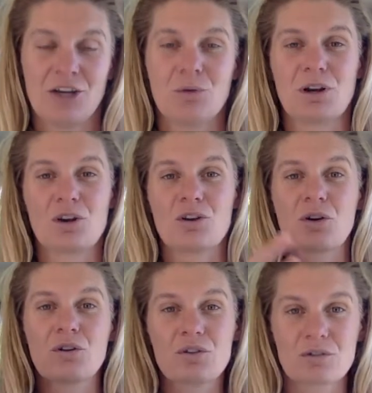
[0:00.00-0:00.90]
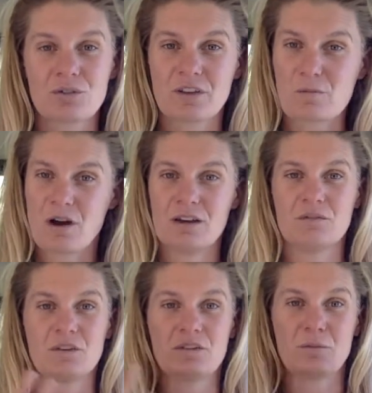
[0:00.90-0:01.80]
We're going to go through some kind
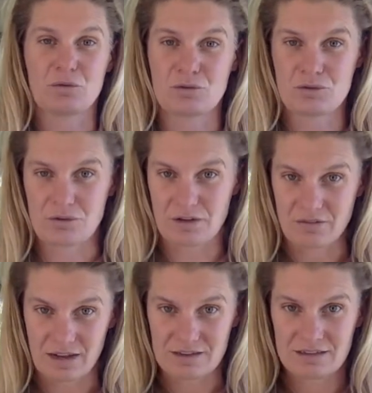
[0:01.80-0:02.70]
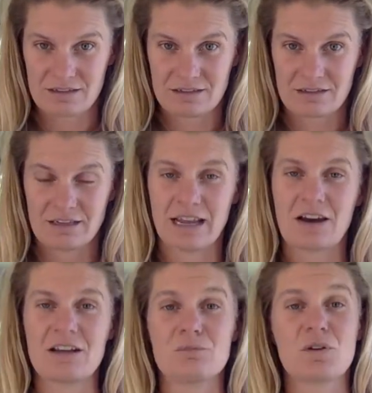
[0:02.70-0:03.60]
of exploratory phase.
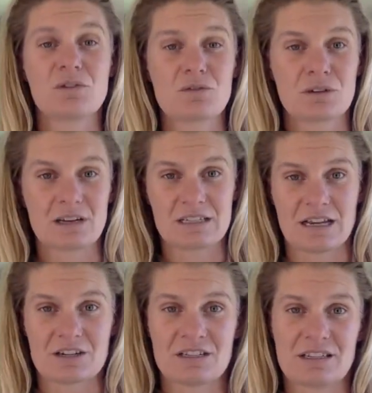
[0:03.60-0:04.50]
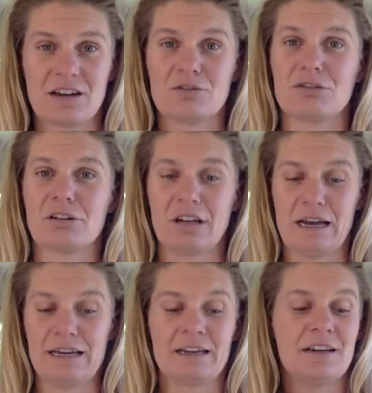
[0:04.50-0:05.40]
Now, in most organizations, that'll look
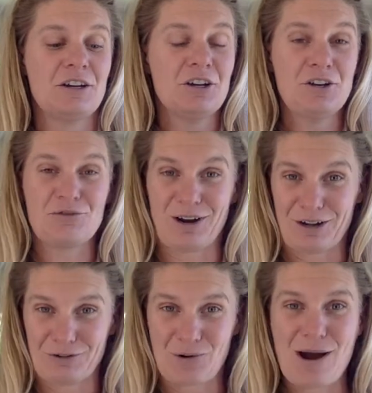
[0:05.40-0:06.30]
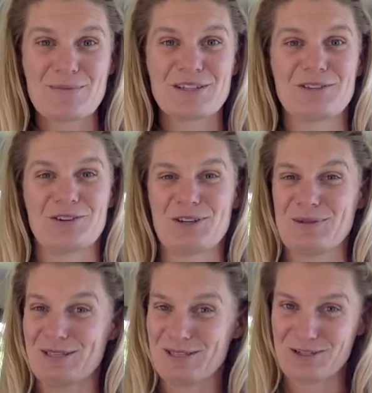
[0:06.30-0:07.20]
like writing requirements
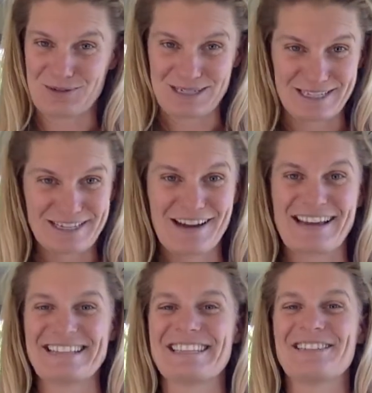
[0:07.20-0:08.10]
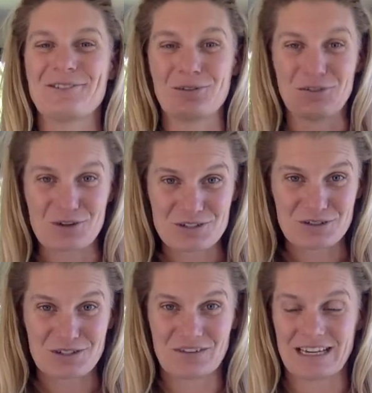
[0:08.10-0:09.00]
documents, doing designs, all of those
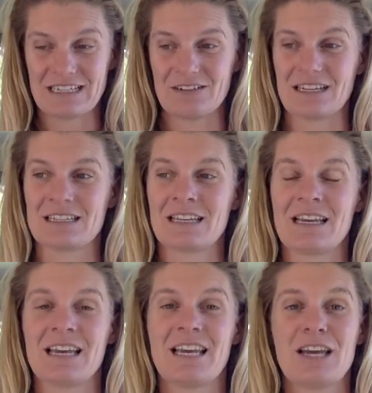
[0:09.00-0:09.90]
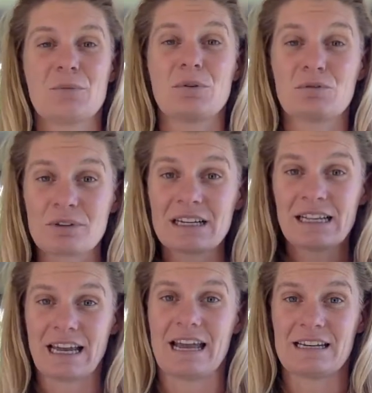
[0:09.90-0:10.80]
sorts of activities. But
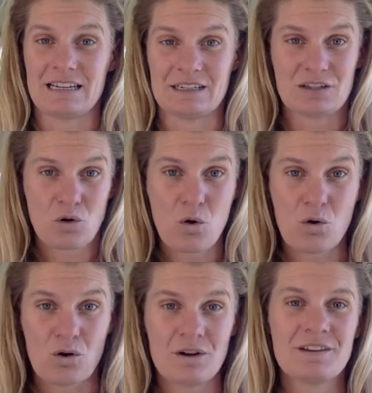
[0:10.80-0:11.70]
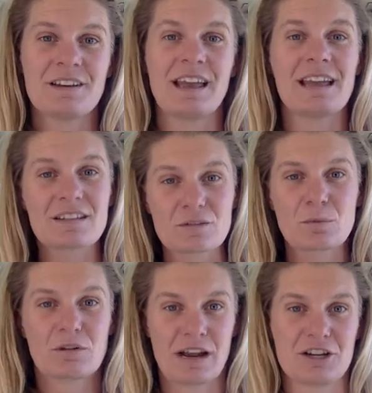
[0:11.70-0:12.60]
really, at its core,
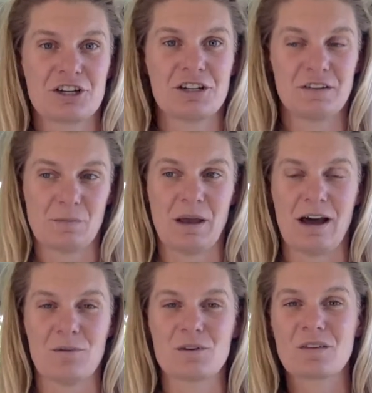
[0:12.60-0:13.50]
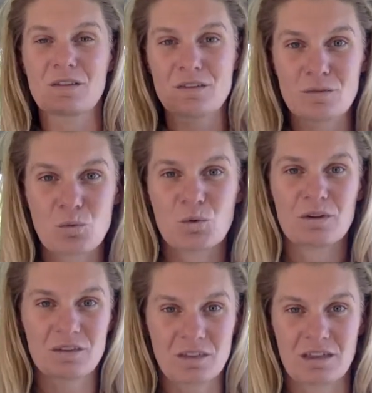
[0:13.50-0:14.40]
exploration is about what's the
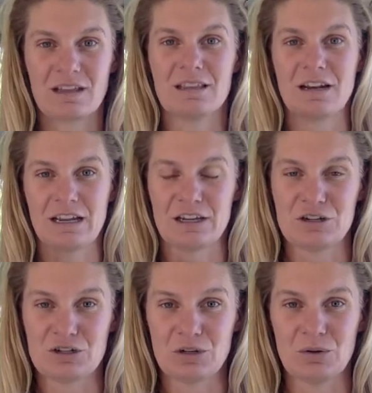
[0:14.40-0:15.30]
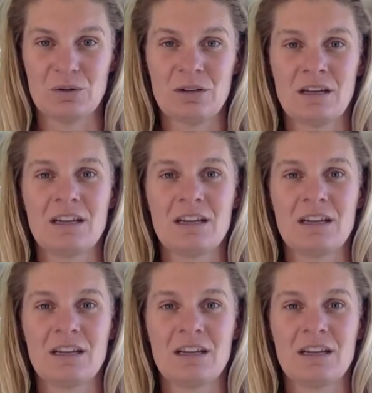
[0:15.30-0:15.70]
smallest thing that I can do